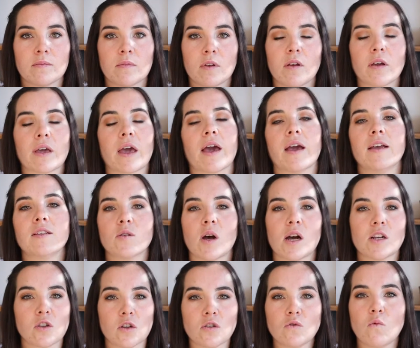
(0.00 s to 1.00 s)
Okay, so
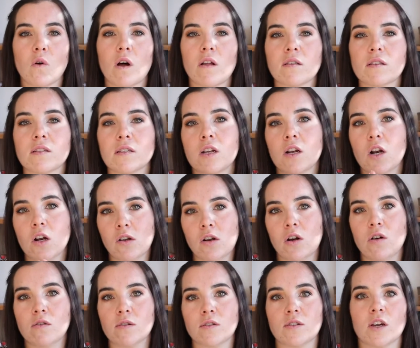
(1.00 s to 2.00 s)
I don't want
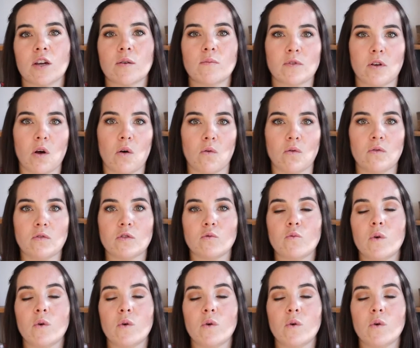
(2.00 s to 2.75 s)
long-term goals,